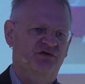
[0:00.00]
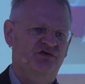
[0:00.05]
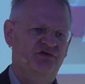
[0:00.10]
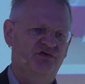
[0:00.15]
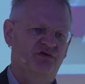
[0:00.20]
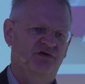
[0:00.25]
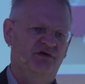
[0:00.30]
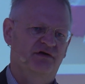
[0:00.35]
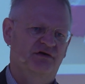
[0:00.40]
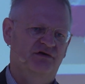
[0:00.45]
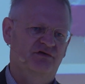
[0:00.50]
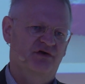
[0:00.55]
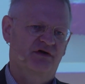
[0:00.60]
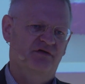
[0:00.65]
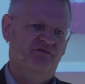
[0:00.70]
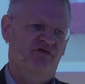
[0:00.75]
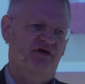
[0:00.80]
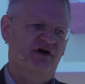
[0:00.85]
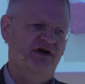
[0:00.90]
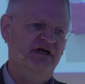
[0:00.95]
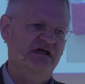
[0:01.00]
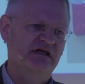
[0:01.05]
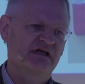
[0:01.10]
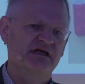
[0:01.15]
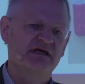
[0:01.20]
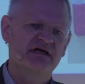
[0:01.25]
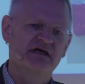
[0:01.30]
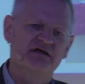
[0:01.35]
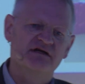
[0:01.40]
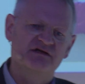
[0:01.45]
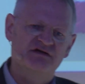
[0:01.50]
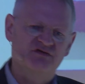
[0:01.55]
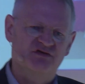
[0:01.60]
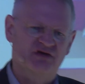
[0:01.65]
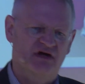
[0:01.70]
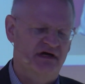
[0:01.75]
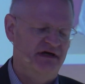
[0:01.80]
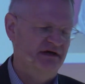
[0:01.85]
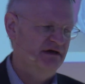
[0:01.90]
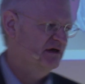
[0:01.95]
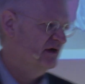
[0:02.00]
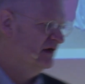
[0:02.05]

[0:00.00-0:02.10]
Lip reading: to a very clean designed